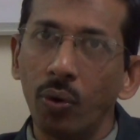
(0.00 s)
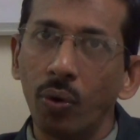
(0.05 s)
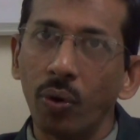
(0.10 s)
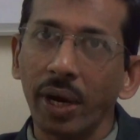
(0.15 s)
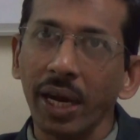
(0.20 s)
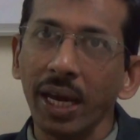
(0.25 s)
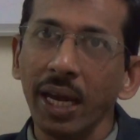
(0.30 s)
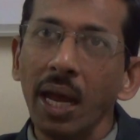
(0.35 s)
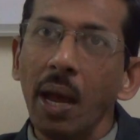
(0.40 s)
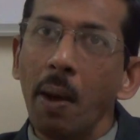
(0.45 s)

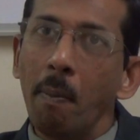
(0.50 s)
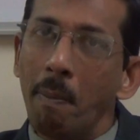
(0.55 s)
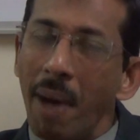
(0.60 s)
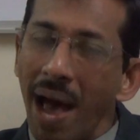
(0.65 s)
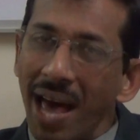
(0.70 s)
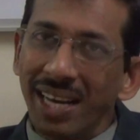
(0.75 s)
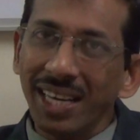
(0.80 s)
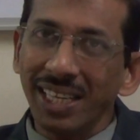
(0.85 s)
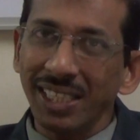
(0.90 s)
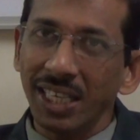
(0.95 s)
Okay,
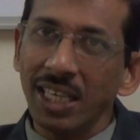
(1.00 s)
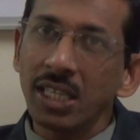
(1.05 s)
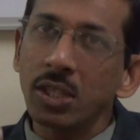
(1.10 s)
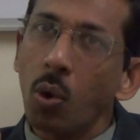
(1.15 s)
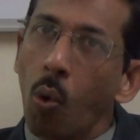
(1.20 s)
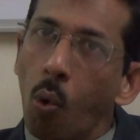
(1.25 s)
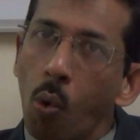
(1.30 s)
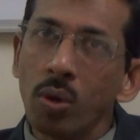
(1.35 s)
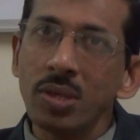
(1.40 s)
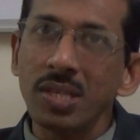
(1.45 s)
manage his
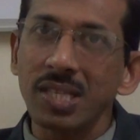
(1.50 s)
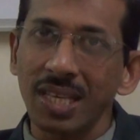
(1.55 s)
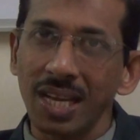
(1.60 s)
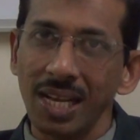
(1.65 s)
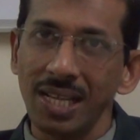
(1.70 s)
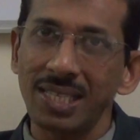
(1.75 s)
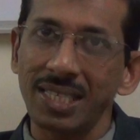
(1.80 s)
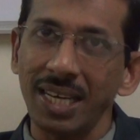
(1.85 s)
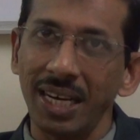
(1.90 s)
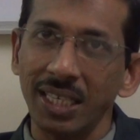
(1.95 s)
own
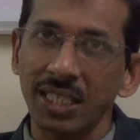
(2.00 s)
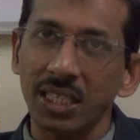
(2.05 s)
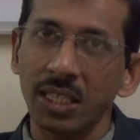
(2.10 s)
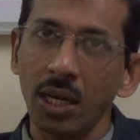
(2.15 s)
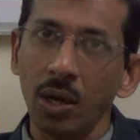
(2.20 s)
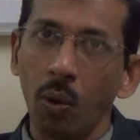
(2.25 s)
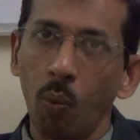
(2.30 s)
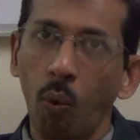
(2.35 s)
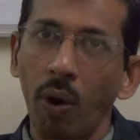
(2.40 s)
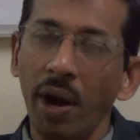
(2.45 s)
skill sets,
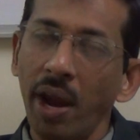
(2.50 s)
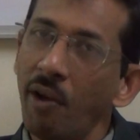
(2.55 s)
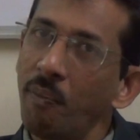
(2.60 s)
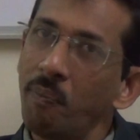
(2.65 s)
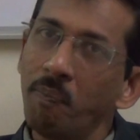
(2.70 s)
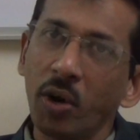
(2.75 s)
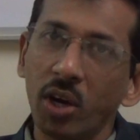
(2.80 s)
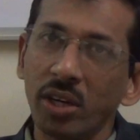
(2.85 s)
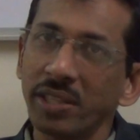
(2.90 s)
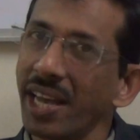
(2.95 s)

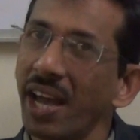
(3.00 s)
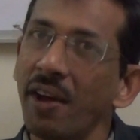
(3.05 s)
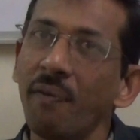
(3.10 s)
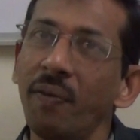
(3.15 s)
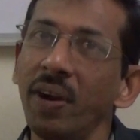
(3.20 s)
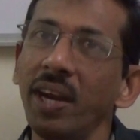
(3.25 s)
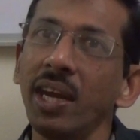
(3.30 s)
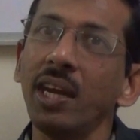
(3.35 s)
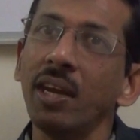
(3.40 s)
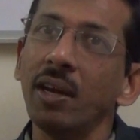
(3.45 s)
because
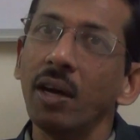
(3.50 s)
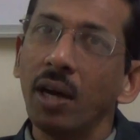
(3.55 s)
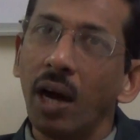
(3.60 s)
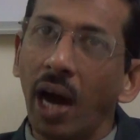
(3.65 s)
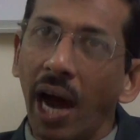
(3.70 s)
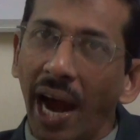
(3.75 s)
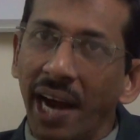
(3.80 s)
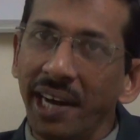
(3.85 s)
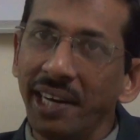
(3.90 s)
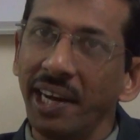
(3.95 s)
every
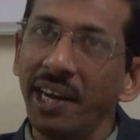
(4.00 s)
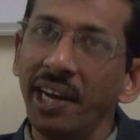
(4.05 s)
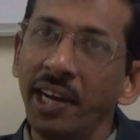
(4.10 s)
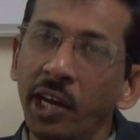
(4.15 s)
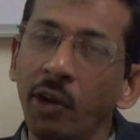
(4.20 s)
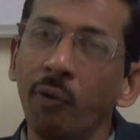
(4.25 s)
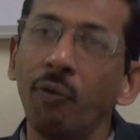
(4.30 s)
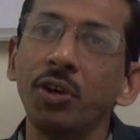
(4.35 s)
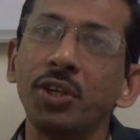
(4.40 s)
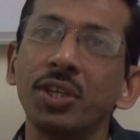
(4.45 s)

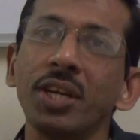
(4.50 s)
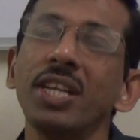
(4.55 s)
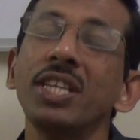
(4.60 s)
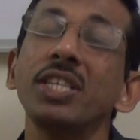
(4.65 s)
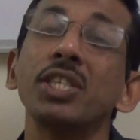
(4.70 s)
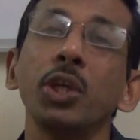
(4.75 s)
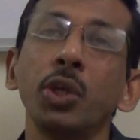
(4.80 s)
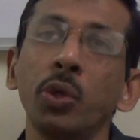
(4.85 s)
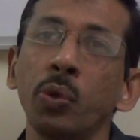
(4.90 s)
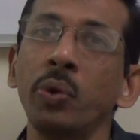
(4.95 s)
individual
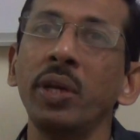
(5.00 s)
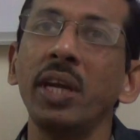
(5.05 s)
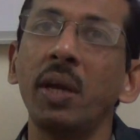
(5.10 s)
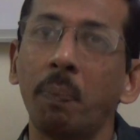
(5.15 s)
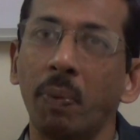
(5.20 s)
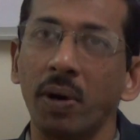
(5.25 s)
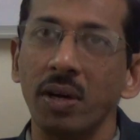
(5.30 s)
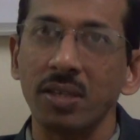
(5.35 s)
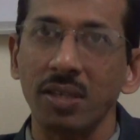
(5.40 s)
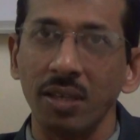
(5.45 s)
is a unique
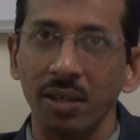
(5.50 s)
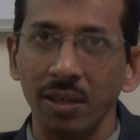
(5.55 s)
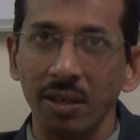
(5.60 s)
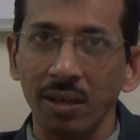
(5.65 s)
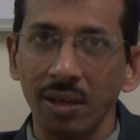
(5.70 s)
person.